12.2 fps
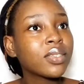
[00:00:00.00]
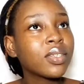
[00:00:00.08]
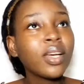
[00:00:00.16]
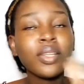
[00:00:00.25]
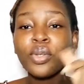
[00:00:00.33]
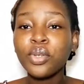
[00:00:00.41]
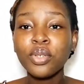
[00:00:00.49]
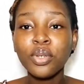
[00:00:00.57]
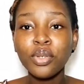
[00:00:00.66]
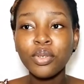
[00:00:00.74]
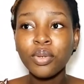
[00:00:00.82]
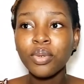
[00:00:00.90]

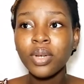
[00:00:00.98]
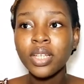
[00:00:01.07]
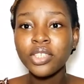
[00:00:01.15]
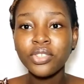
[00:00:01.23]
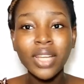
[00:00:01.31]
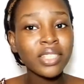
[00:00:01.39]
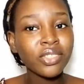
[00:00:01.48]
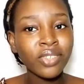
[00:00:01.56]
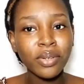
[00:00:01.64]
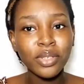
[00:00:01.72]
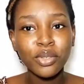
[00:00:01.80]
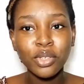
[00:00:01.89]
Oh no. Just
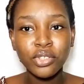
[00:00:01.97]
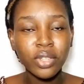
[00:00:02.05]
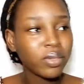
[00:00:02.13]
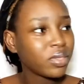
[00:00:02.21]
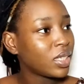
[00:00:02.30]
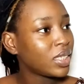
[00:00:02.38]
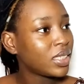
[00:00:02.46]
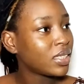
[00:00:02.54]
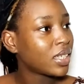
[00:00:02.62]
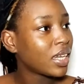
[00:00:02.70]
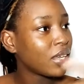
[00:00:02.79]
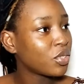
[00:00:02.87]
drowning, not drown. Is it?
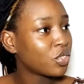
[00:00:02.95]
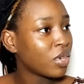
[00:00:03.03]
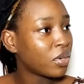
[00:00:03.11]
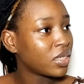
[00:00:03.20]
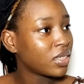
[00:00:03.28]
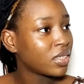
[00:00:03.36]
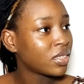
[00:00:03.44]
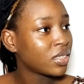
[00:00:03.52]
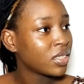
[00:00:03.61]
Can I use drowning?